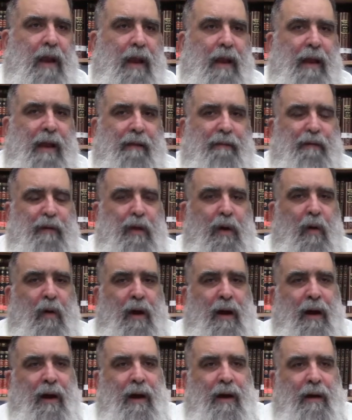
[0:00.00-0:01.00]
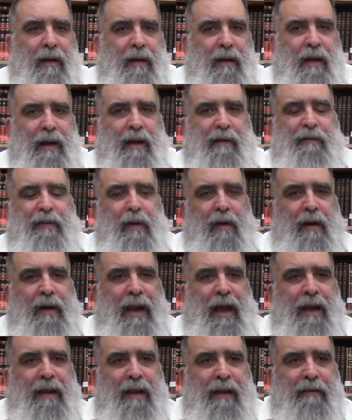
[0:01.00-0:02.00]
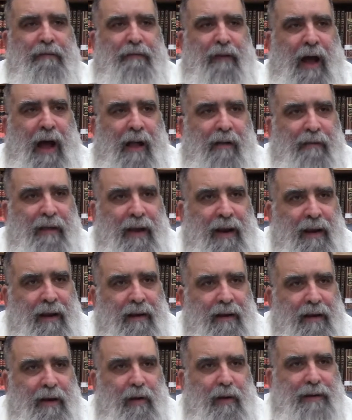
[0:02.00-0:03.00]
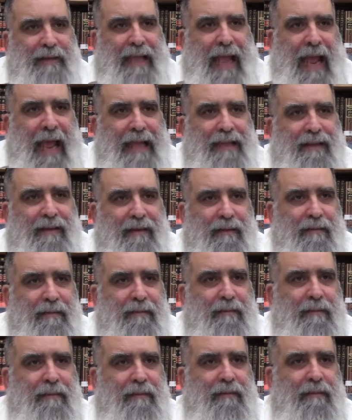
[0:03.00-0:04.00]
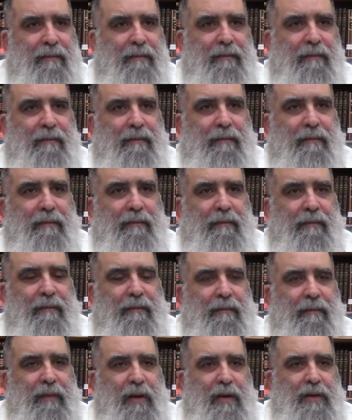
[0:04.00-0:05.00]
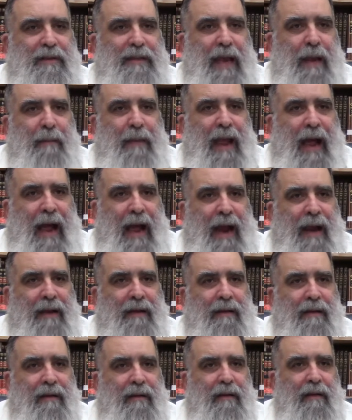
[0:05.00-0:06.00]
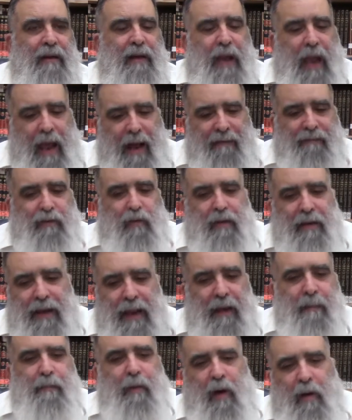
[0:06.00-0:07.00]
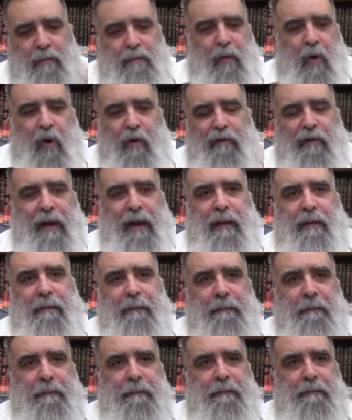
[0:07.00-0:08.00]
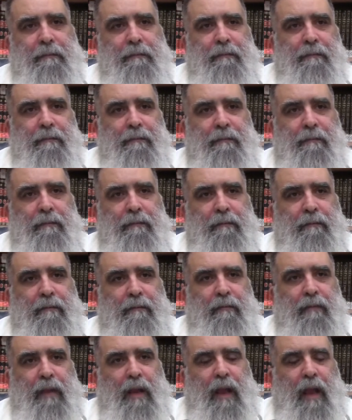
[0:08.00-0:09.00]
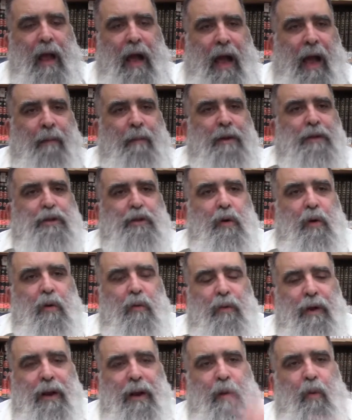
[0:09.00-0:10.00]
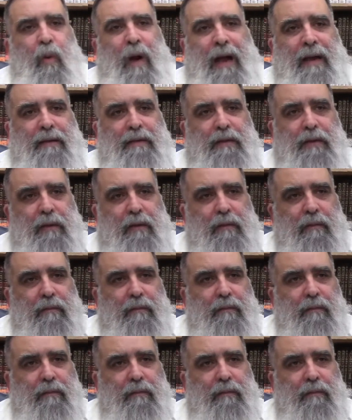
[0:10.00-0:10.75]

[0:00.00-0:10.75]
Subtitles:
If you are not evolving, you're dead. You stay behind. You have to keep on moving. How much do you really want to?